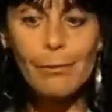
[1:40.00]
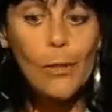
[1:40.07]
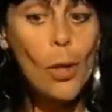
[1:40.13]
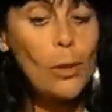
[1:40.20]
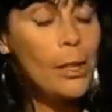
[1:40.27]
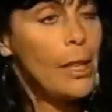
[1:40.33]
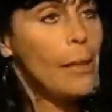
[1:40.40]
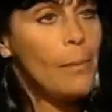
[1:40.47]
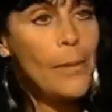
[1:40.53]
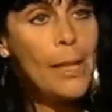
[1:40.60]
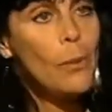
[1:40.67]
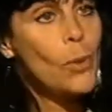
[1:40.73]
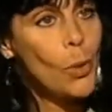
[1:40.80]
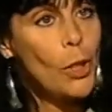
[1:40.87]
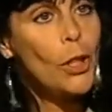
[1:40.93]
told him
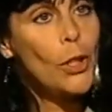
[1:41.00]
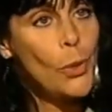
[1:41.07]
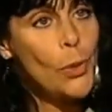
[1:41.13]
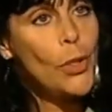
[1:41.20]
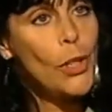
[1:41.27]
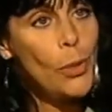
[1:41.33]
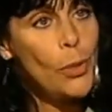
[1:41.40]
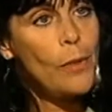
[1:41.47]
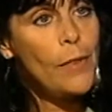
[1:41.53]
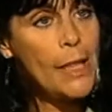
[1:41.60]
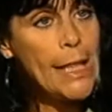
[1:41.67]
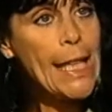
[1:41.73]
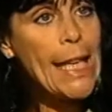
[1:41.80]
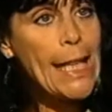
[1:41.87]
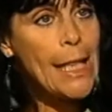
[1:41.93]
he was going to lose the use of his
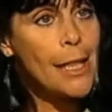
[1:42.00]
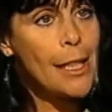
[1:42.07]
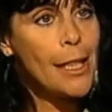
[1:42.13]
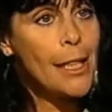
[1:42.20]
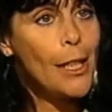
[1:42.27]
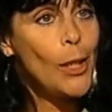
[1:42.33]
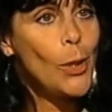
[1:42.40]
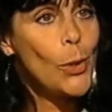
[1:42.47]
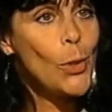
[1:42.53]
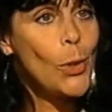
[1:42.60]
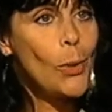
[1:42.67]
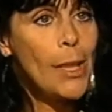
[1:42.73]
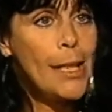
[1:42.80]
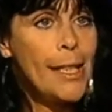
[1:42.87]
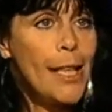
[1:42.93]
knees.
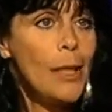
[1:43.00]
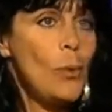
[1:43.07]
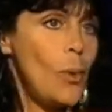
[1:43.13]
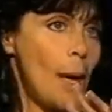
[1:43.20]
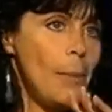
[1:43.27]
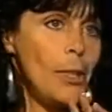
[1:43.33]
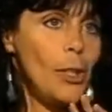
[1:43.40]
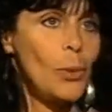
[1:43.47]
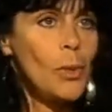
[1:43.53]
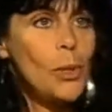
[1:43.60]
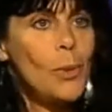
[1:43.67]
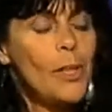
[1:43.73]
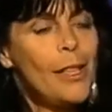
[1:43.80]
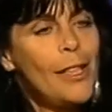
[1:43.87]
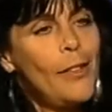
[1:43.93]
So he said rubbish, which
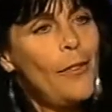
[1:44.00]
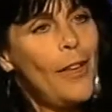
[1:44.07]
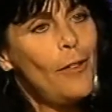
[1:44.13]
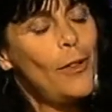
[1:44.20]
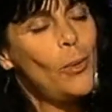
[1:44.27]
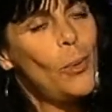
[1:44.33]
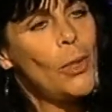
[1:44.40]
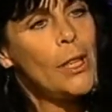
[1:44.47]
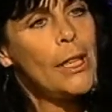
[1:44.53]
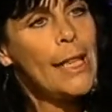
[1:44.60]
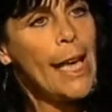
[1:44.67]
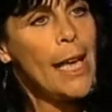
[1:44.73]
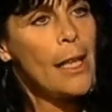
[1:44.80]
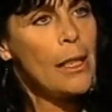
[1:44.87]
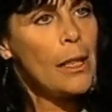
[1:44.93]
was his favorite word,
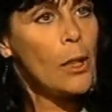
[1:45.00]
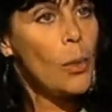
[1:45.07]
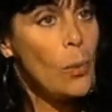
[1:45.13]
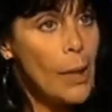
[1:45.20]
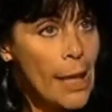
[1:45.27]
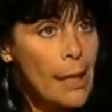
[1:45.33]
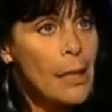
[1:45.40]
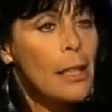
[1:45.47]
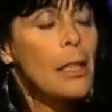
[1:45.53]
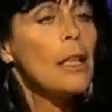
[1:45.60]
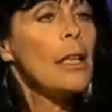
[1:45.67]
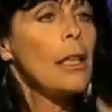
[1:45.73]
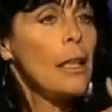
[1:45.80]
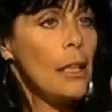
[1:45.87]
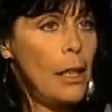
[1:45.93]
and quit
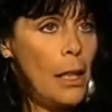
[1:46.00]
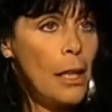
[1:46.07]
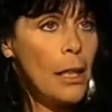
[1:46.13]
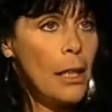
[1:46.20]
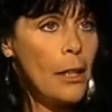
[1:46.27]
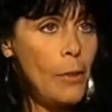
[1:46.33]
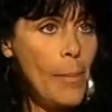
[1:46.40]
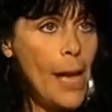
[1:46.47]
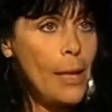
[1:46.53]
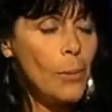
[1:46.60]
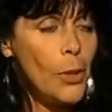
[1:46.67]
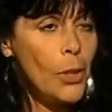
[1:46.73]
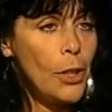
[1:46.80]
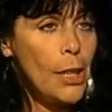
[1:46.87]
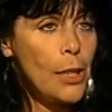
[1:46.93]
the Madame
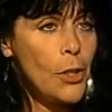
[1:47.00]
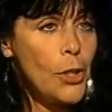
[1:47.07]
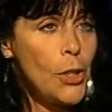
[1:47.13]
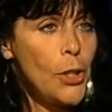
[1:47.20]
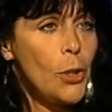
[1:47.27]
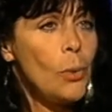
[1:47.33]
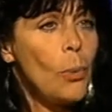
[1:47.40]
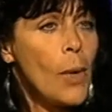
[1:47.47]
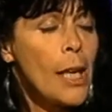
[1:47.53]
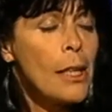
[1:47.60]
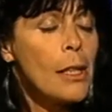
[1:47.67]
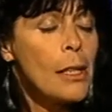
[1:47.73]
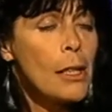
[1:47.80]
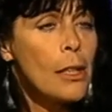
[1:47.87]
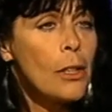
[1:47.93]
Curie Institute, went
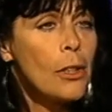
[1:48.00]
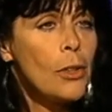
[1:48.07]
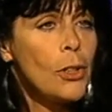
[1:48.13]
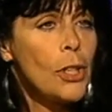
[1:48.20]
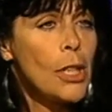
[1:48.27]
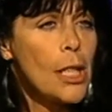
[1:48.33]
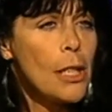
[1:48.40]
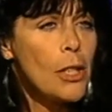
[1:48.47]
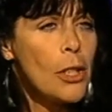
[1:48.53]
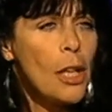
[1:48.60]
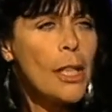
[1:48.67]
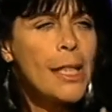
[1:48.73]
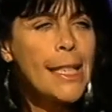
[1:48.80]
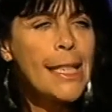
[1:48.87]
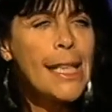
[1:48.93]
into seclusion, and
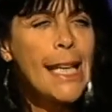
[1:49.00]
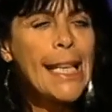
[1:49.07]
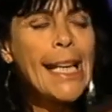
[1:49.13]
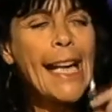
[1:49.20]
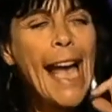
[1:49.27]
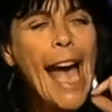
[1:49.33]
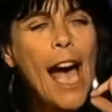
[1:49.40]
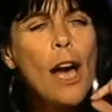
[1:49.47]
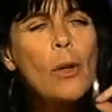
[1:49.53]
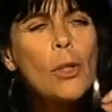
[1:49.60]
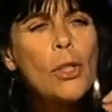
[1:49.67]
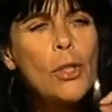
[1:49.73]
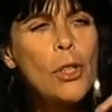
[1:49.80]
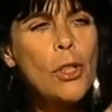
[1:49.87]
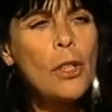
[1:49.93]
started studying how
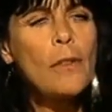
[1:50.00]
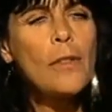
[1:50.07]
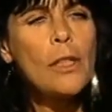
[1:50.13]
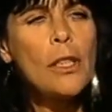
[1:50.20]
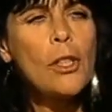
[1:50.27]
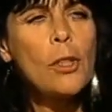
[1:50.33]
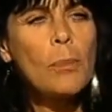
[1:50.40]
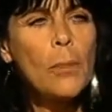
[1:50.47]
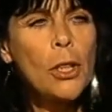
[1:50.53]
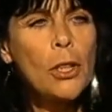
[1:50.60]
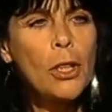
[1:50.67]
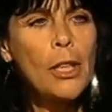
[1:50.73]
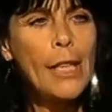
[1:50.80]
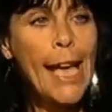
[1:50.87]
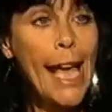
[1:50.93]
does the nervous system
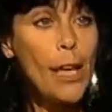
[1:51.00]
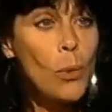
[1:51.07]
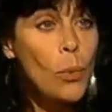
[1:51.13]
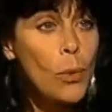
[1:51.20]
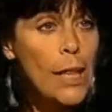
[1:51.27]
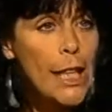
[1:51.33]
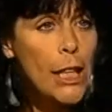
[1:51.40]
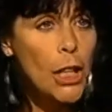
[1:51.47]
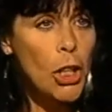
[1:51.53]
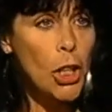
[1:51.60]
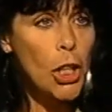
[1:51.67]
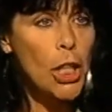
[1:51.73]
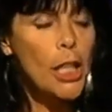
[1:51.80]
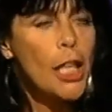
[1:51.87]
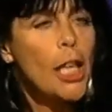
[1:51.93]
learn and
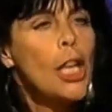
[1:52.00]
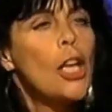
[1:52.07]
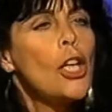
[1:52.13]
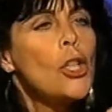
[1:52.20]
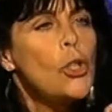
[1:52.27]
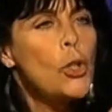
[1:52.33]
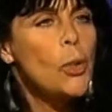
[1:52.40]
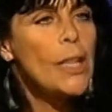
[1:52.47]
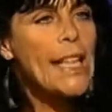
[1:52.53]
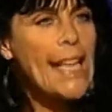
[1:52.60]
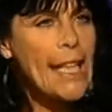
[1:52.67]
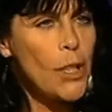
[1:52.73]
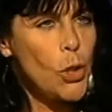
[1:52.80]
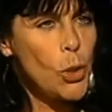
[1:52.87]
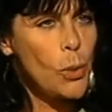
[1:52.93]
relearn during
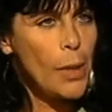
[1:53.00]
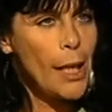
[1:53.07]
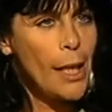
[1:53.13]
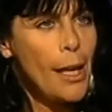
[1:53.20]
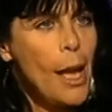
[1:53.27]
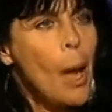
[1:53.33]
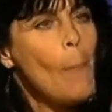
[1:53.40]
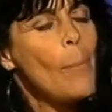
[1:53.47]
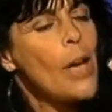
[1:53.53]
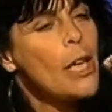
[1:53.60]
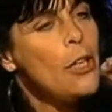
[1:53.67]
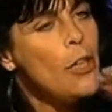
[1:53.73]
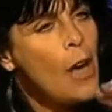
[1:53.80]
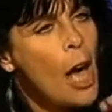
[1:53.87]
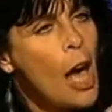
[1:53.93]
injury,
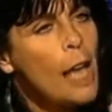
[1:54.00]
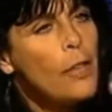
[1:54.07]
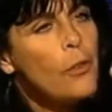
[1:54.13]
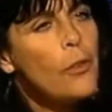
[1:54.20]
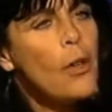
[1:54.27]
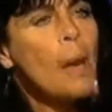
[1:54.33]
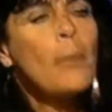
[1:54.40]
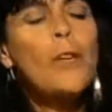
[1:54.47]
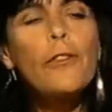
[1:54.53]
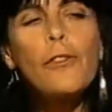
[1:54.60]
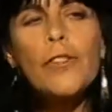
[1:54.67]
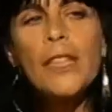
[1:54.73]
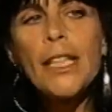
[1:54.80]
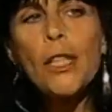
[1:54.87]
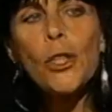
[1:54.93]
but not from a
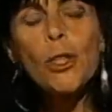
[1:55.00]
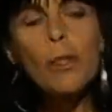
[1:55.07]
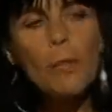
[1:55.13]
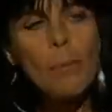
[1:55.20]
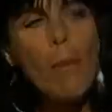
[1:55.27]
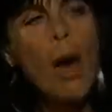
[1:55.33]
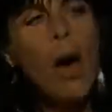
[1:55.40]
physician's